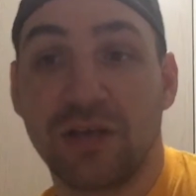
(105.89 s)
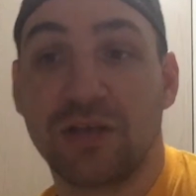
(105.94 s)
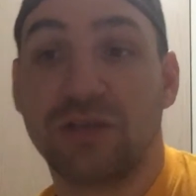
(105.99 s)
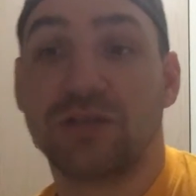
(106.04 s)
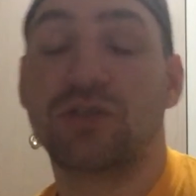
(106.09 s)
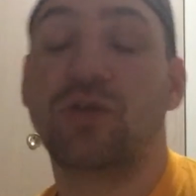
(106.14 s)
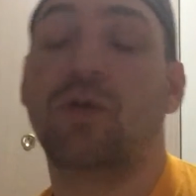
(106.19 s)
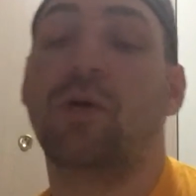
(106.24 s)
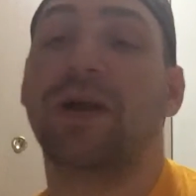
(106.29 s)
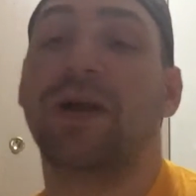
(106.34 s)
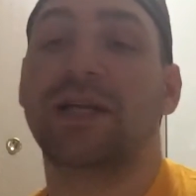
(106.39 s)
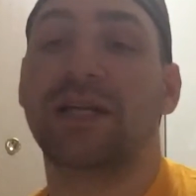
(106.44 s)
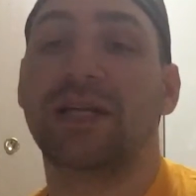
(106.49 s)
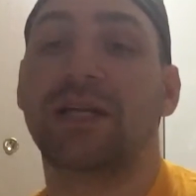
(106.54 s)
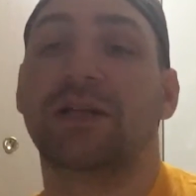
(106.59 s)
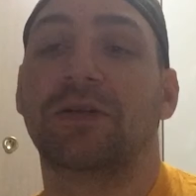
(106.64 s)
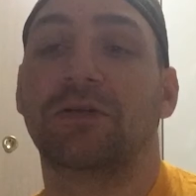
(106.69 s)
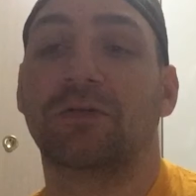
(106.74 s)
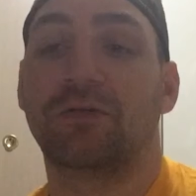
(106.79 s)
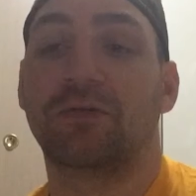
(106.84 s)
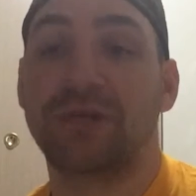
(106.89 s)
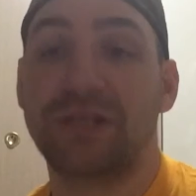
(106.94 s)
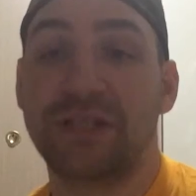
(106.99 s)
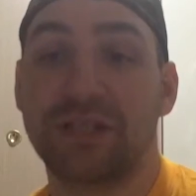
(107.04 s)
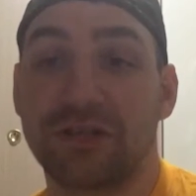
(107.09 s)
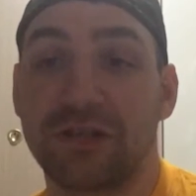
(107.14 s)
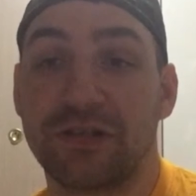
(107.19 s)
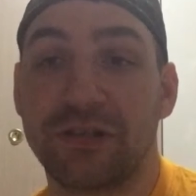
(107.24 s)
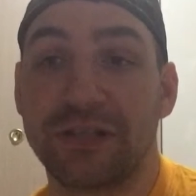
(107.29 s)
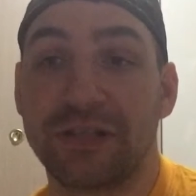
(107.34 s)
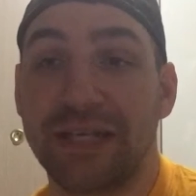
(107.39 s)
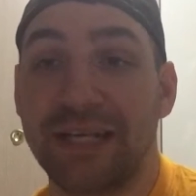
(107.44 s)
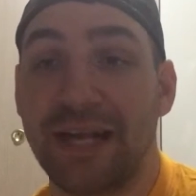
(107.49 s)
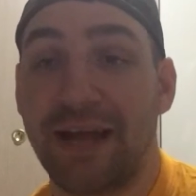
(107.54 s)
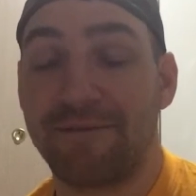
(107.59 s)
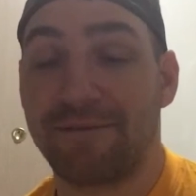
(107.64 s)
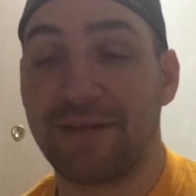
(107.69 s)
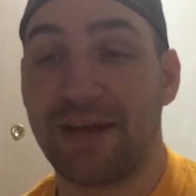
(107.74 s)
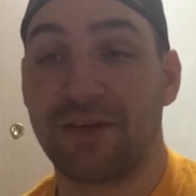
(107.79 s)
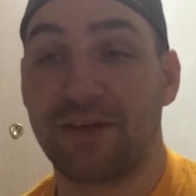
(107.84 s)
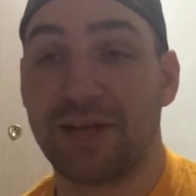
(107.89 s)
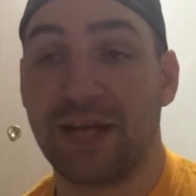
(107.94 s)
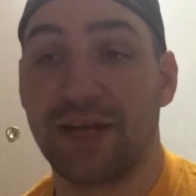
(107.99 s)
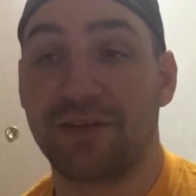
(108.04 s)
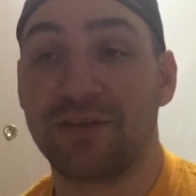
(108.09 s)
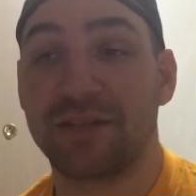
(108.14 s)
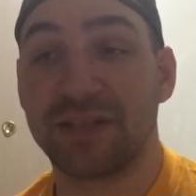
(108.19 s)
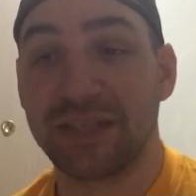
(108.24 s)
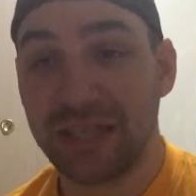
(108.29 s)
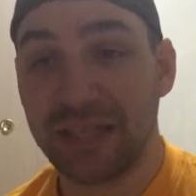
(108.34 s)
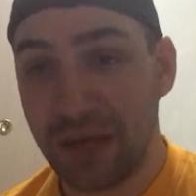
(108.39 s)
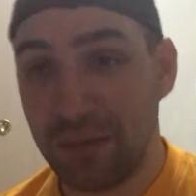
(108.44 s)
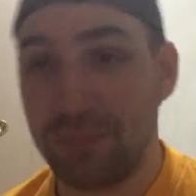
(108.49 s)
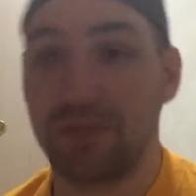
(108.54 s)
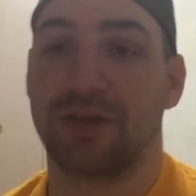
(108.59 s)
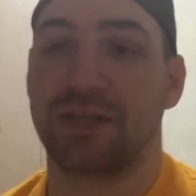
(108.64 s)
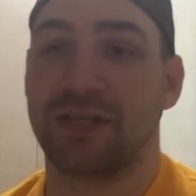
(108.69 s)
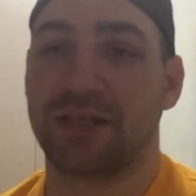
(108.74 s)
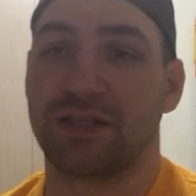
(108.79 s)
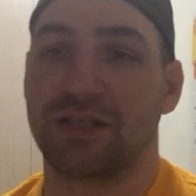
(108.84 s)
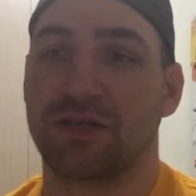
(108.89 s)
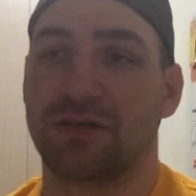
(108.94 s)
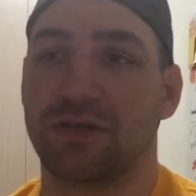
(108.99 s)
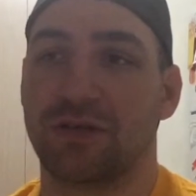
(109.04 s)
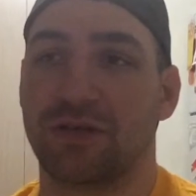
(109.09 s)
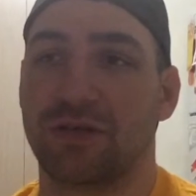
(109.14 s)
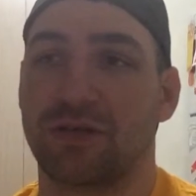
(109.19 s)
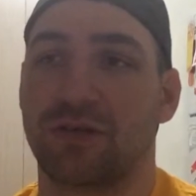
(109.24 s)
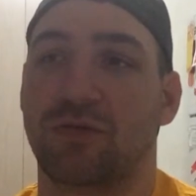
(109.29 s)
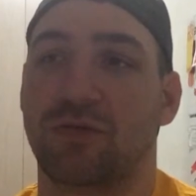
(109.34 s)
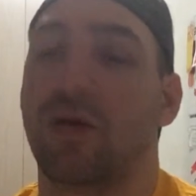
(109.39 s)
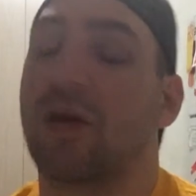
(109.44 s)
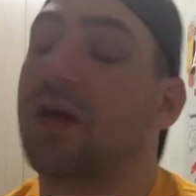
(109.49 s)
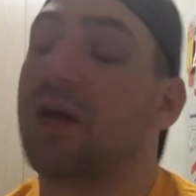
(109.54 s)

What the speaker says: So I did a little research and I found out there's a couple things that you can do.